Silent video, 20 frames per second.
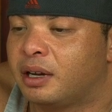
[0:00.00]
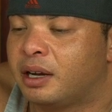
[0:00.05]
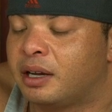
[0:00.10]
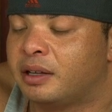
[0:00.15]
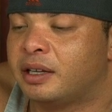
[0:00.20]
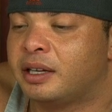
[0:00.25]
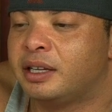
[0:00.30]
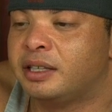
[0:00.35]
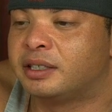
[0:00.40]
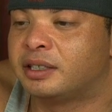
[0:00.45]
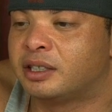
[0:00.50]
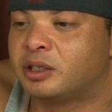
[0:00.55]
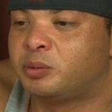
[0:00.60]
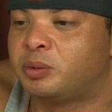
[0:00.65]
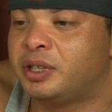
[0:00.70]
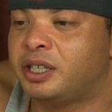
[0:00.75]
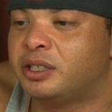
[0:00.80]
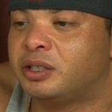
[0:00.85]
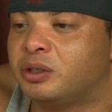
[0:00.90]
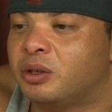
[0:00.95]
And then he says,
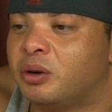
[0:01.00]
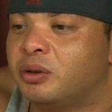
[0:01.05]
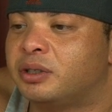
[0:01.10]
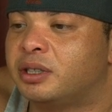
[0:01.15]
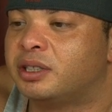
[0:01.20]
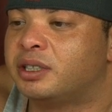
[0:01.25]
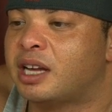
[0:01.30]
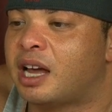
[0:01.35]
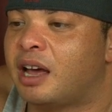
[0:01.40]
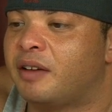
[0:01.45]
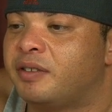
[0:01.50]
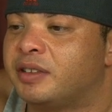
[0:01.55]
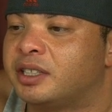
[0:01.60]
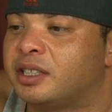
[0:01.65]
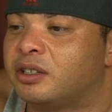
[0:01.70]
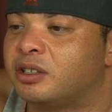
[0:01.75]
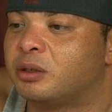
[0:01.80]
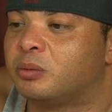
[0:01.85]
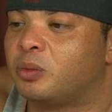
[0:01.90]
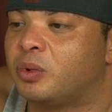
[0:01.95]
please note the staff at
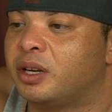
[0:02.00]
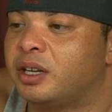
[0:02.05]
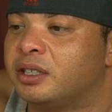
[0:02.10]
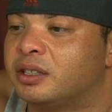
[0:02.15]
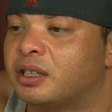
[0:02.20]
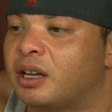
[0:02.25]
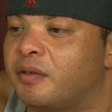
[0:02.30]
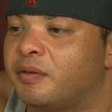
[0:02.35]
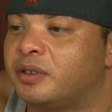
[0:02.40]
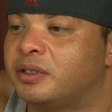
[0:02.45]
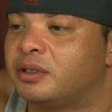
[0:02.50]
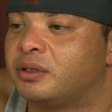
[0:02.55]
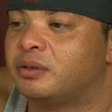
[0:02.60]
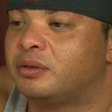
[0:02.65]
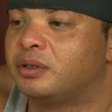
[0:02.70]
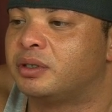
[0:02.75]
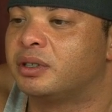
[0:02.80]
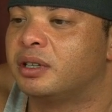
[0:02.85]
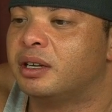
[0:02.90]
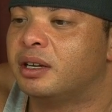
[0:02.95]
Senator Moylan's office,
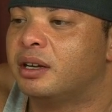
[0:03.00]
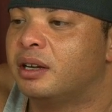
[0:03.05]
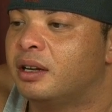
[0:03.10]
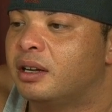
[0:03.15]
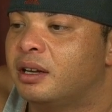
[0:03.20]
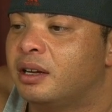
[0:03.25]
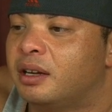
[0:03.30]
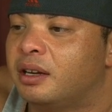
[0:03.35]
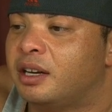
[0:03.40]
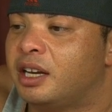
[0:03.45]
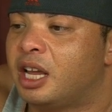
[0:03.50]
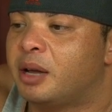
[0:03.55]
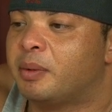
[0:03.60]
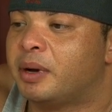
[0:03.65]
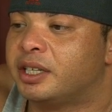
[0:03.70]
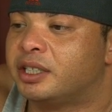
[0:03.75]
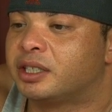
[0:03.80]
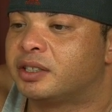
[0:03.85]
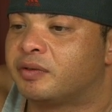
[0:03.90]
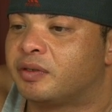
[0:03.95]
whose name
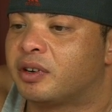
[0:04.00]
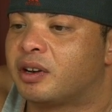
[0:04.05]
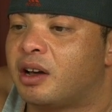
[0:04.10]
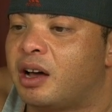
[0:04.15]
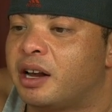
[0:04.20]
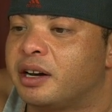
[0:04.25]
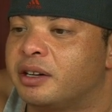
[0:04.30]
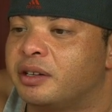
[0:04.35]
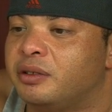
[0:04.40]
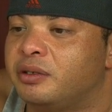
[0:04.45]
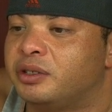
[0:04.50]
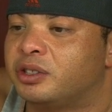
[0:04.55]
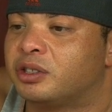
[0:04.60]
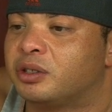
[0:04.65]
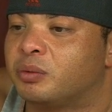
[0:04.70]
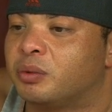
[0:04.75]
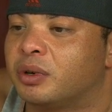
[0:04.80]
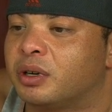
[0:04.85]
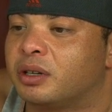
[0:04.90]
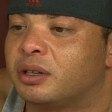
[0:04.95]
I just forgot and used
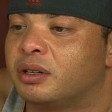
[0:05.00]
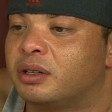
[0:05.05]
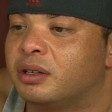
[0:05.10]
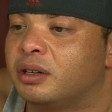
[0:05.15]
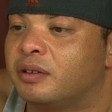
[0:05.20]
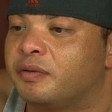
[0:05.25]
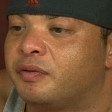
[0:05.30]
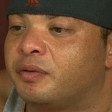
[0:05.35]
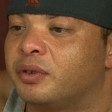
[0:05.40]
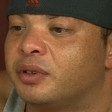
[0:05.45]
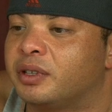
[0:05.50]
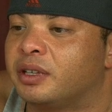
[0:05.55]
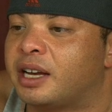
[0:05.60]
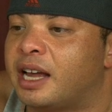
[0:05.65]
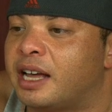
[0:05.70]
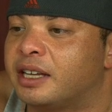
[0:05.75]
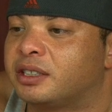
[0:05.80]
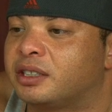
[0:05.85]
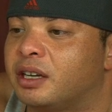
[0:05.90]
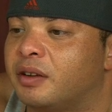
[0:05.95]
to work for the
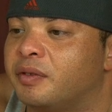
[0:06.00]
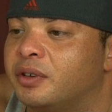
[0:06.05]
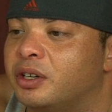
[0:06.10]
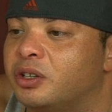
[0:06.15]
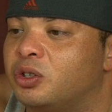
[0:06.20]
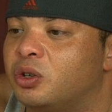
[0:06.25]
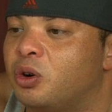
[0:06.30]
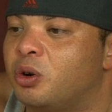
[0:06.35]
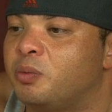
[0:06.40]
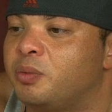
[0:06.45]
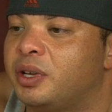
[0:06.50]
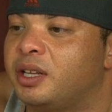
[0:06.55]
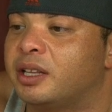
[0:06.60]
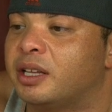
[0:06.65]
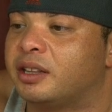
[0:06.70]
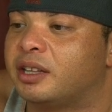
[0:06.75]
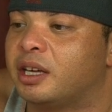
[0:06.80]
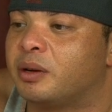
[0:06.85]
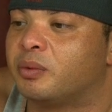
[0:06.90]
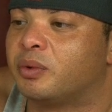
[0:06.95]
last governor, told me
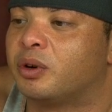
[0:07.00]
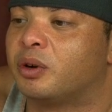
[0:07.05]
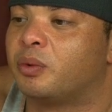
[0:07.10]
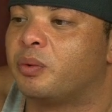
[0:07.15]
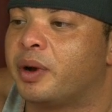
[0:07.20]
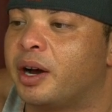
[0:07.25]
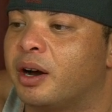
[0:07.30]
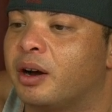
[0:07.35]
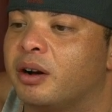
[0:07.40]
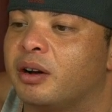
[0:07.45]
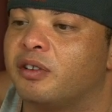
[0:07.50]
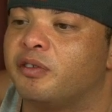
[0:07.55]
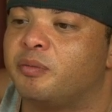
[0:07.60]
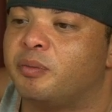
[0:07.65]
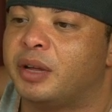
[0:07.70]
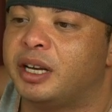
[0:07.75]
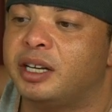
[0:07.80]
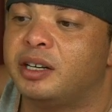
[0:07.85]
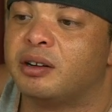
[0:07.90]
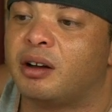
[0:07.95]
that they were aware of
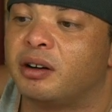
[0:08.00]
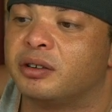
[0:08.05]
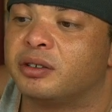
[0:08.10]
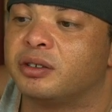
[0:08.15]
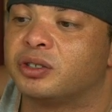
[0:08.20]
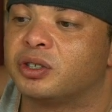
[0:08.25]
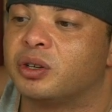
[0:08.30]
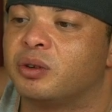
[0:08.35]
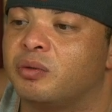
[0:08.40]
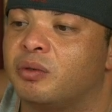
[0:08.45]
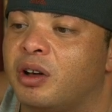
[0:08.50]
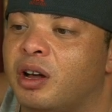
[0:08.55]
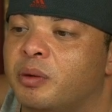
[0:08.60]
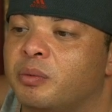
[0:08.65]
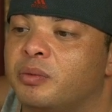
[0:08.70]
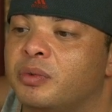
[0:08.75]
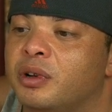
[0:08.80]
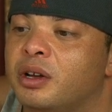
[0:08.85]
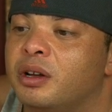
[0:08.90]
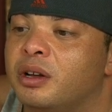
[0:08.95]
many doctors on
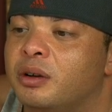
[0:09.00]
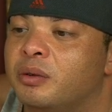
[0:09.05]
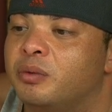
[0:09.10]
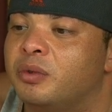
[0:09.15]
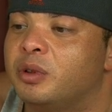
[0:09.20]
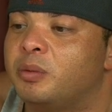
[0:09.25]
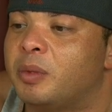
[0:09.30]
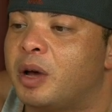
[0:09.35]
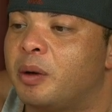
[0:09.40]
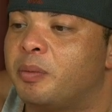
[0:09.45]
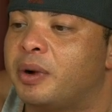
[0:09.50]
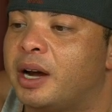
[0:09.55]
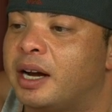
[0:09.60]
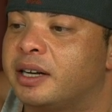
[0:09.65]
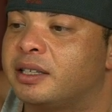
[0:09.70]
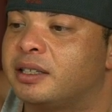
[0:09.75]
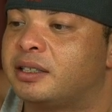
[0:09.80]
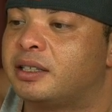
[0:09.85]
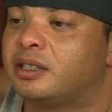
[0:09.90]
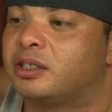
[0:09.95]
Guam with
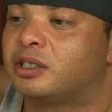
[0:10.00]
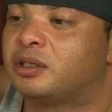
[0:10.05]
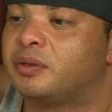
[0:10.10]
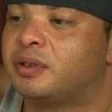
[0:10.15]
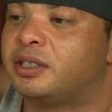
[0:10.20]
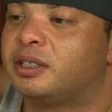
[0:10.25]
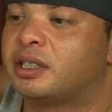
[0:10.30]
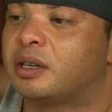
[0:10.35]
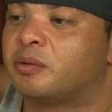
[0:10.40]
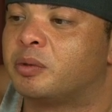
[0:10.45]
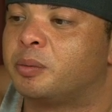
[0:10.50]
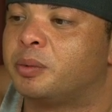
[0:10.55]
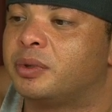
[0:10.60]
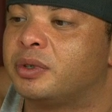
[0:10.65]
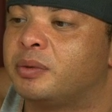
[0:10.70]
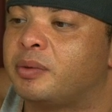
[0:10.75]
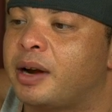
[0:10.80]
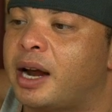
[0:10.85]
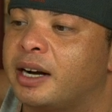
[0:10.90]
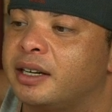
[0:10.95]
malpractice histories that were
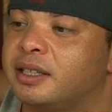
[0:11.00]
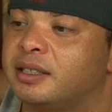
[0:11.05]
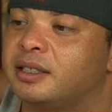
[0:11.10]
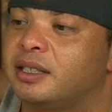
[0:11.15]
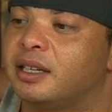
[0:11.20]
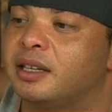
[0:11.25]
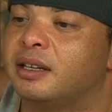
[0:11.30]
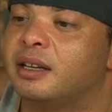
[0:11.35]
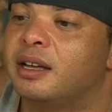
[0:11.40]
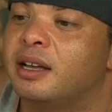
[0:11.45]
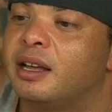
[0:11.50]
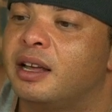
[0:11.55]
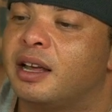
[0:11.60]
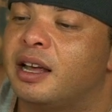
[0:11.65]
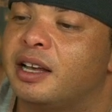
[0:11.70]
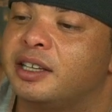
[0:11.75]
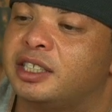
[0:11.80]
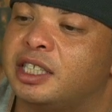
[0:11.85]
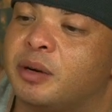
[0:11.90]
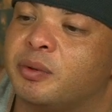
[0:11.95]
practicing
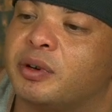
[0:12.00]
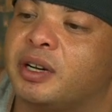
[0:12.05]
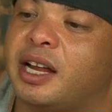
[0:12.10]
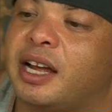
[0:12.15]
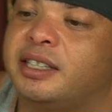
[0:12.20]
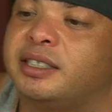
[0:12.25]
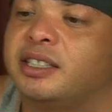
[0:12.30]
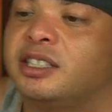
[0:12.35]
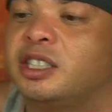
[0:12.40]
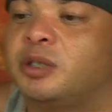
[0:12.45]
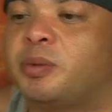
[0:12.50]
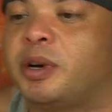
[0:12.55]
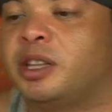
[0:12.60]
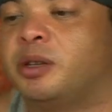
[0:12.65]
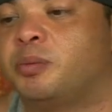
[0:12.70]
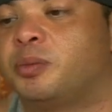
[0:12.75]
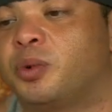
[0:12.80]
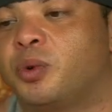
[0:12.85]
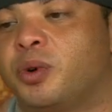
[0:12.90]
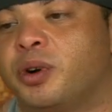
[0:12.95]
as they were licensed by
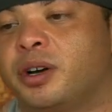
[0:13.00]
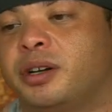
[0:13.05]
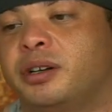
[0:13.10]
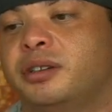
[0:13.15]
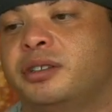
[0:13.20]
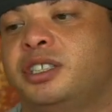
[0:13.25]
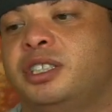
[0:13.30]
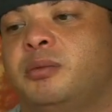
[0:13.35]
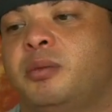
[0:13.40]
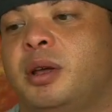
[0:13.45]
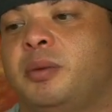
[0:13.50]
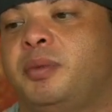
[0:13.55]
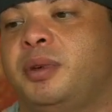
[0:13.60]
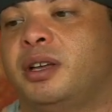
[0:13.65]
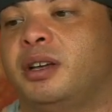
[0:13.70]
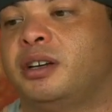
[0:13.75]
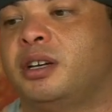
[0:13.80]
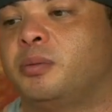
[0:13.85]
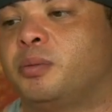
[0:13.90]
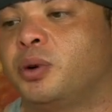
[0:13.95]
the board. She may
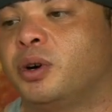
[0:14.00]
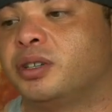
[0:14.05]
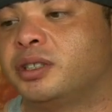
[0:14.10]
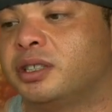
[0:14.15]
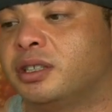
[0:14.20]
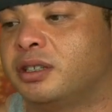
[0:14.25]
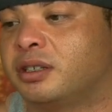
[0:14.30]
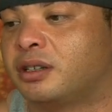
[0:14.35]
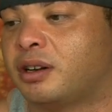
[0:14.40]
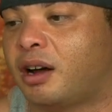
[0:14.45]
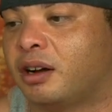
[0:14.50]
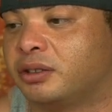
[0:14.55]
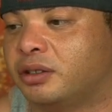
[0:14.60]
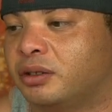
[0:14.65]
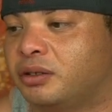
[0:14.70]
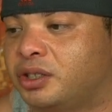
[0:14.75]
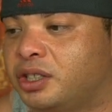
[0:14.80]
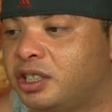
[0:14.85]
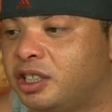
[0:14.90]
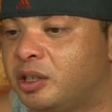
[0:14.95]
be a good person to talk
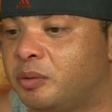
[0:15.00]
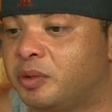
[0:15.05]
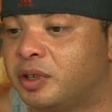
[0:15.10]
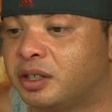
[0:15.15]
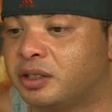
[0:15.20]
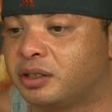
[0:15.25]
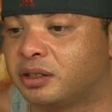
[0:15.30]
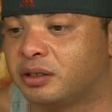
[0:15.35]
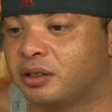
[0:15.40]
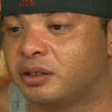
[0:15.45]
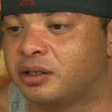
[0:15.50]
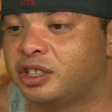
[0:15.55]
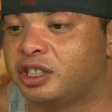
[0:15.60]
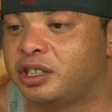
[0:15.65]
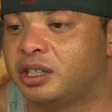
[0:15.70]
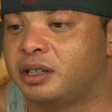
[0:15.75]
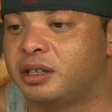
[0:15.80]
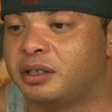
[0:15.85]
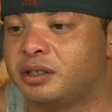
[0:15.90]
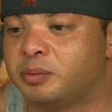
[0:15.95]
to. She seemed concerned.
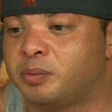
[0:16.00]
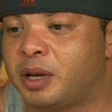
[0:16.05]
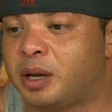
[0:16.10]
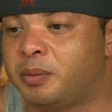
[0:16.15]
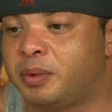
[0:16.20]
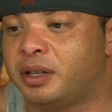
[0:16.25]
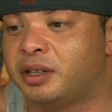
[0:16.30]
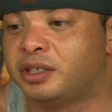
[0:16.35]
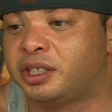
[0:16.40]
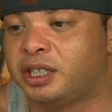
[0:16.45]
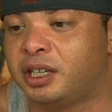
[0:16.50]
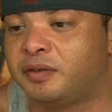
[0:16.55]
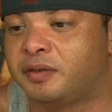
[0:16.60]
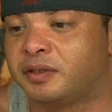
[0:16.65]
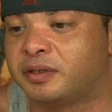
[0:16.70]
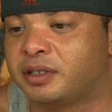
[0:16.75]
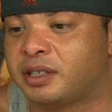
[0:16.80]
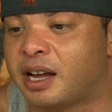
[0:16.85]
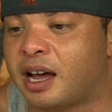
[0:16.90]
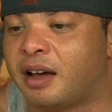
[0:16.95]
She is maybe the chief
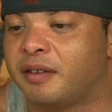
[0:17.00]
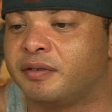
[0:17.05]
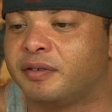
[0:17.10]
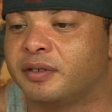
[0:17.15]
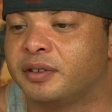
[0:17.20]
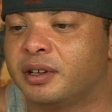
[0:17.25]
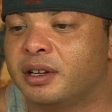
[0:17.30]
of staff.